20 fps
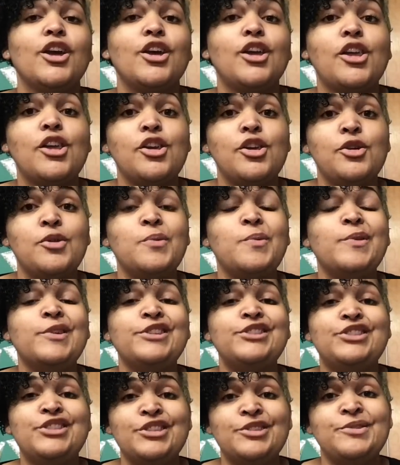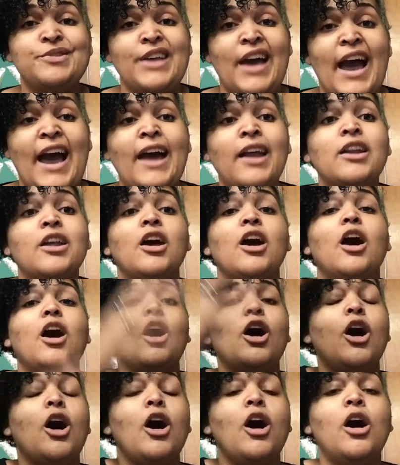you would do that
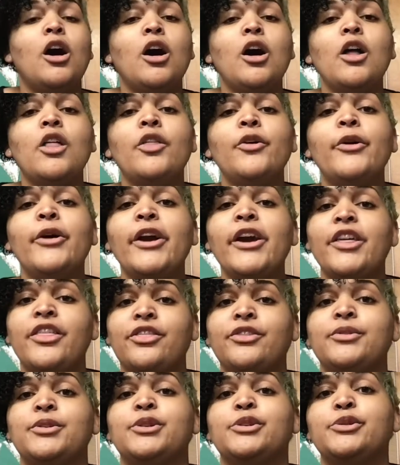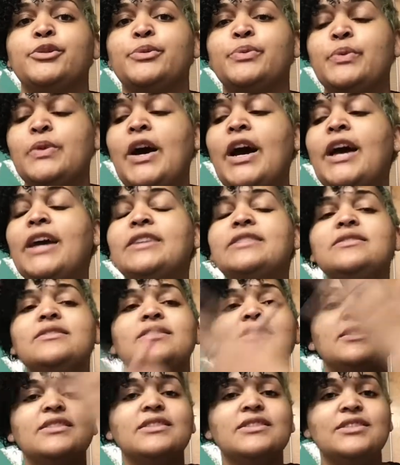all the way through 1
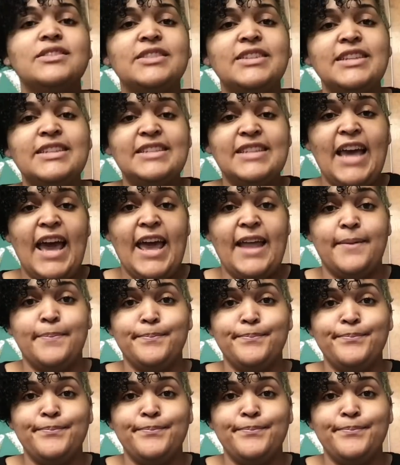to 10.